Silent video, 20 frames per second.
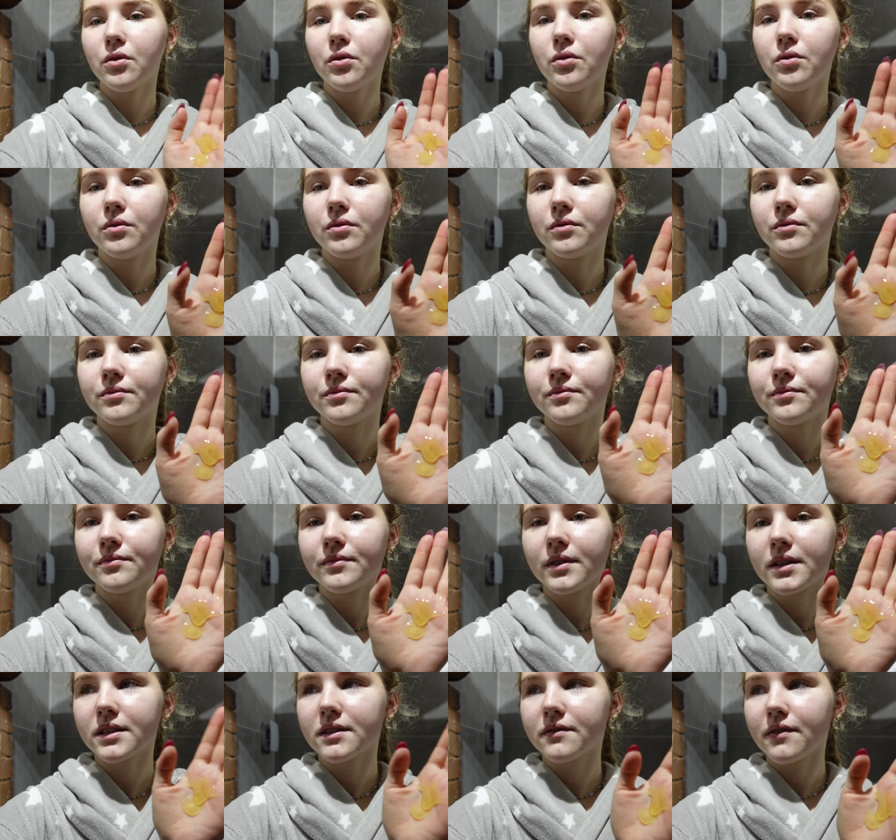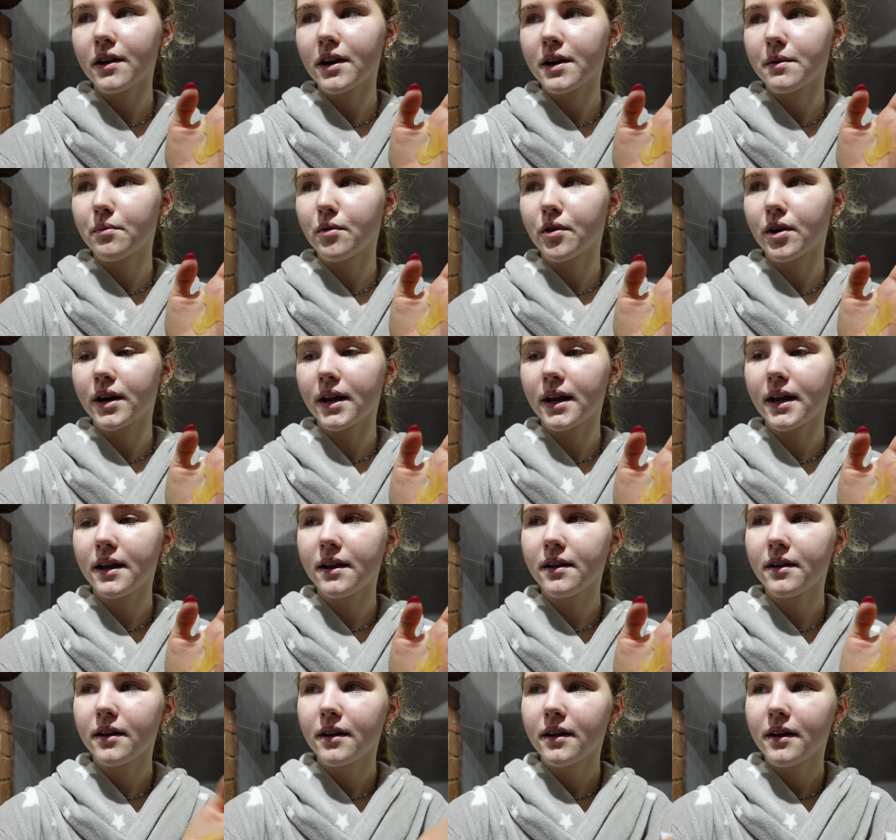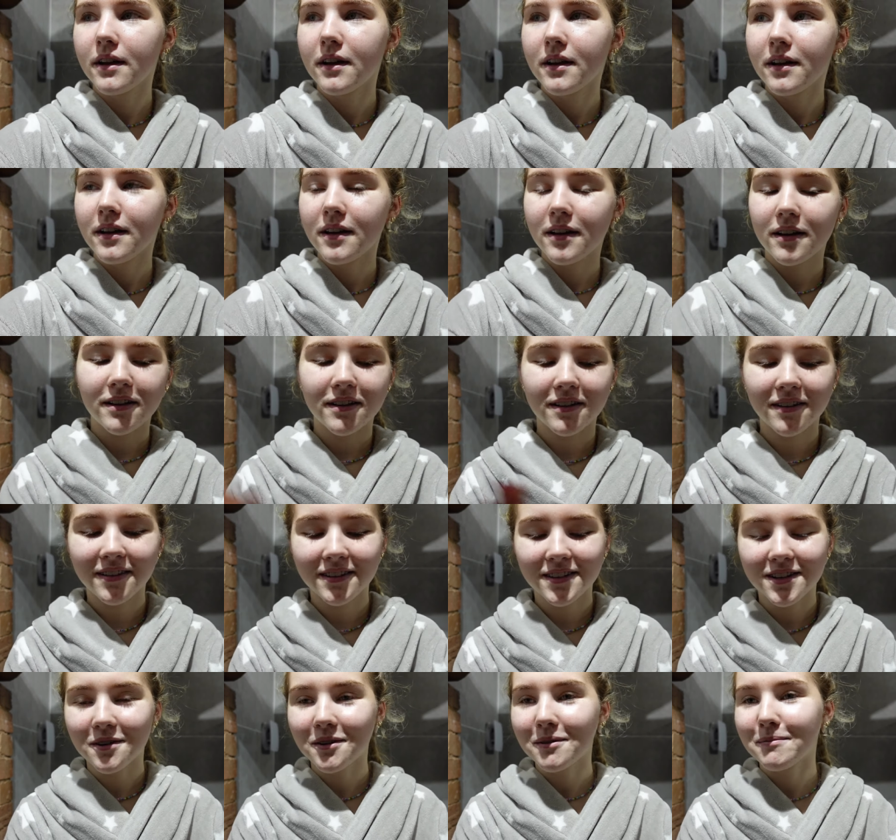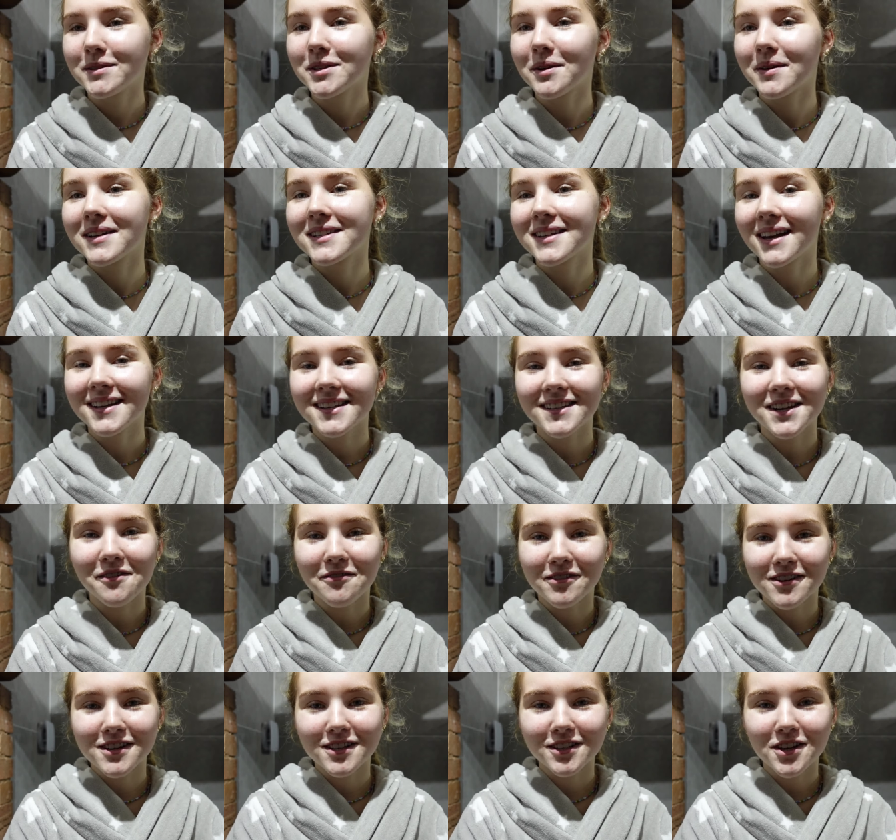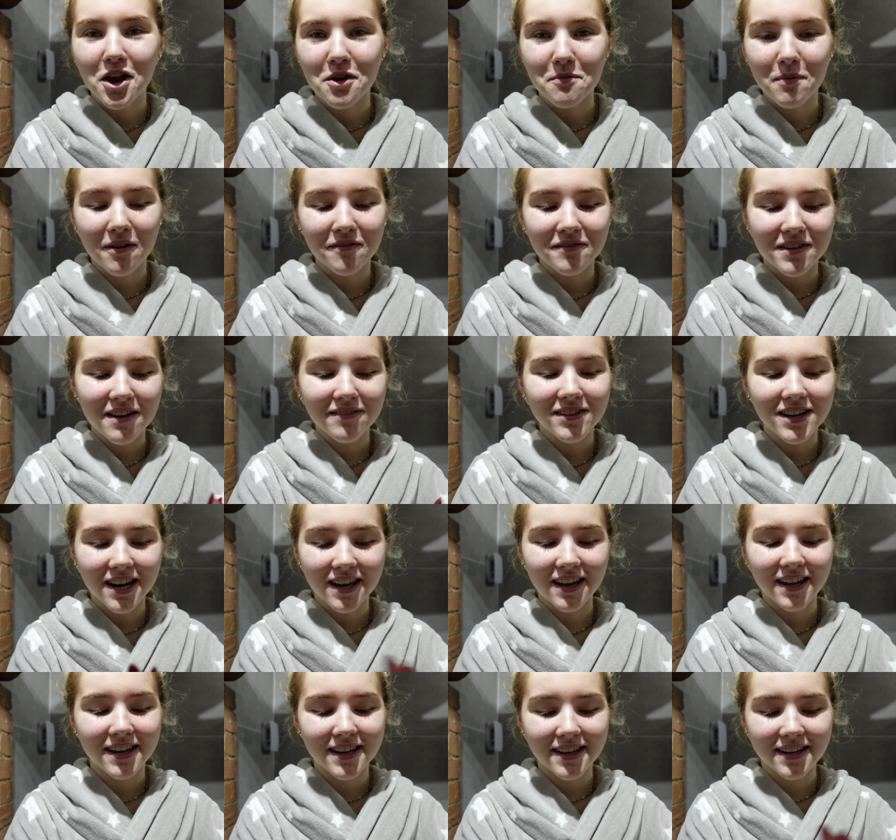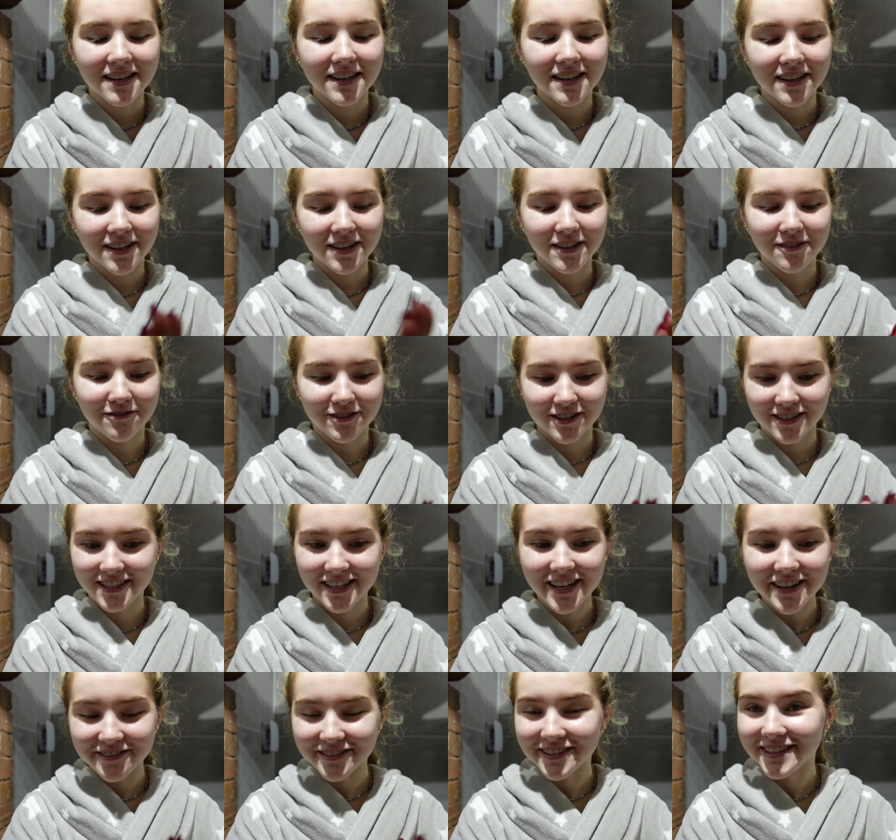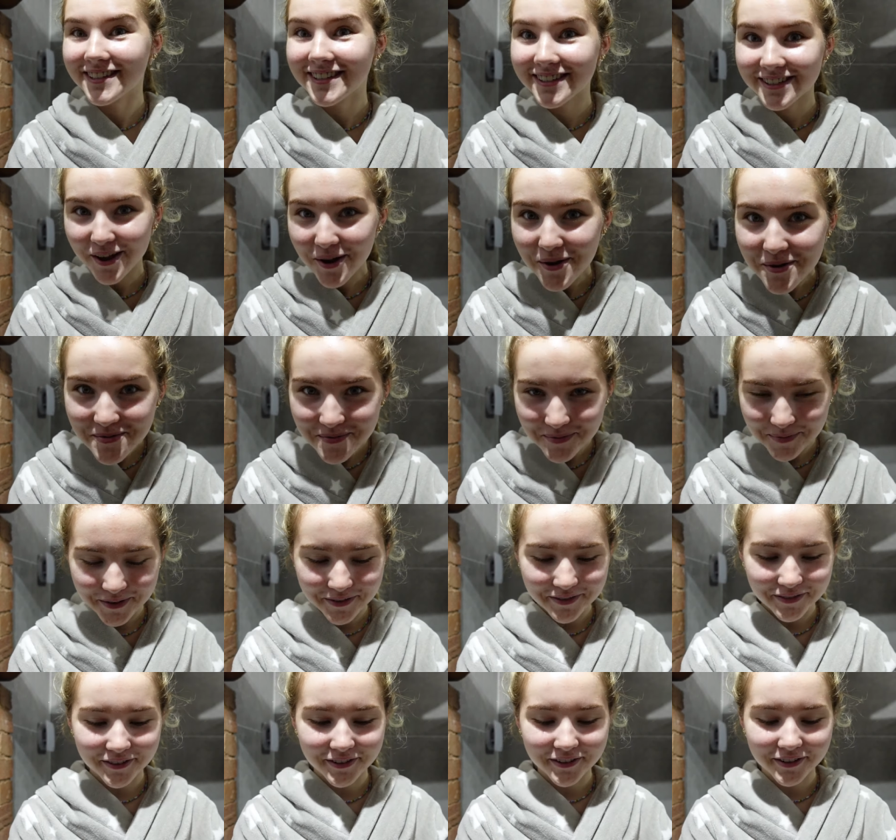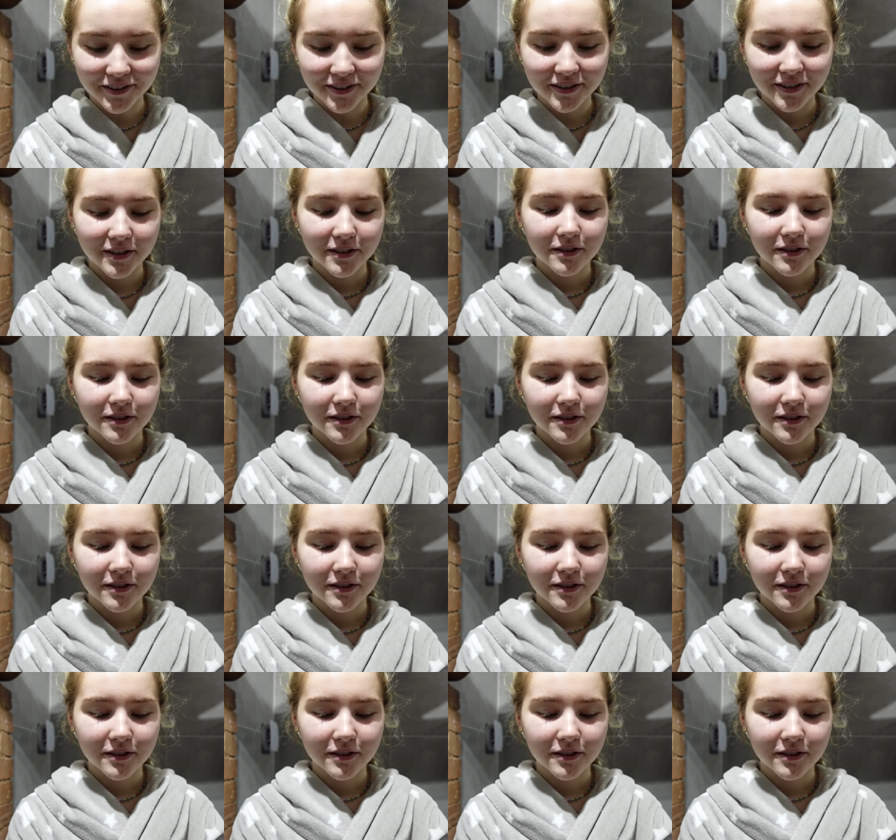Oh, that's very pretty. Do you know, I'm so excited over a soap. I've never like received a soap before.